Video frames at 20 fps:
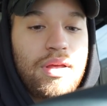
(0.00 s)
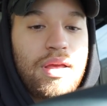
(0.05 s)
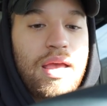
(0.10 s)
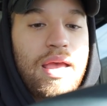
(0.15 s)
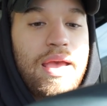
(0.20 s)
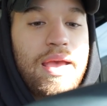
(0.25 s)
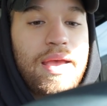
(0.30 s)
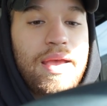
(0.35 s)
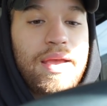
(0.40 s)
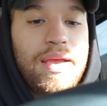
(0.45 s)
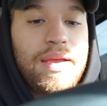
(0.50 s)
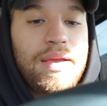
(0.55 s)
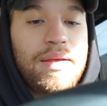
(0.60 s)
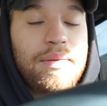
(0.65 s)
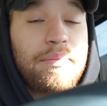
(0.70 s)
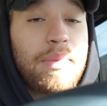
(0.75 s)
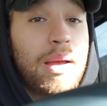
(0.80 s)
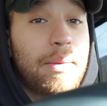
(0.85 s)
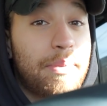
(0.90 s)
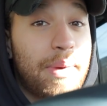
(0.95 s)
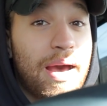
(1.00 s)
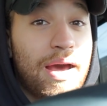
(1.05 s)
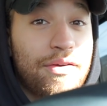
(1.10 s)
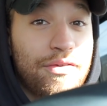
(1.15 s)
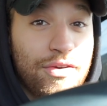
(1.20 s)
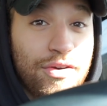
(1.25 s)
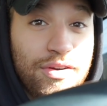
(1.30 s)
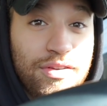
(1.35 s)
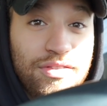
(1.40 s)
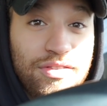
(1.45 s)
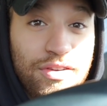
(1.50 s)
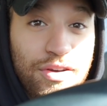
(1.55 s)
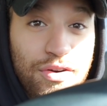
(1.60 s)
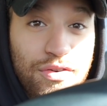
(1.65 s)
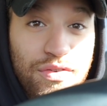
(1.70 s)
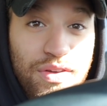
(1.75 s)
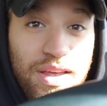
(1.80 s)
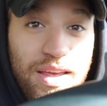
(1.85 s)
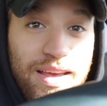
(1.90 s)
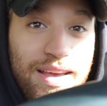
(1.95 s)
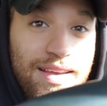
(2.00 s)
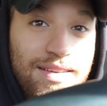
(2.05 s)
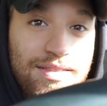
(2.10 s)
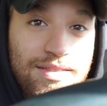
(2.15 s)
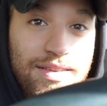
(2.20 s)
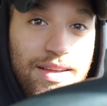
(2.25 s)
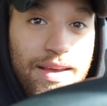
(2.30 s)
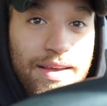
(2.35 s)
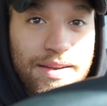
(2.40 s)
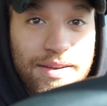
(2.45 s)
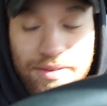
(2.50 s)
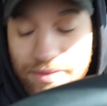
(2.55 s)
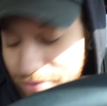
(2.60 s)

And my battery on the CRV is dead.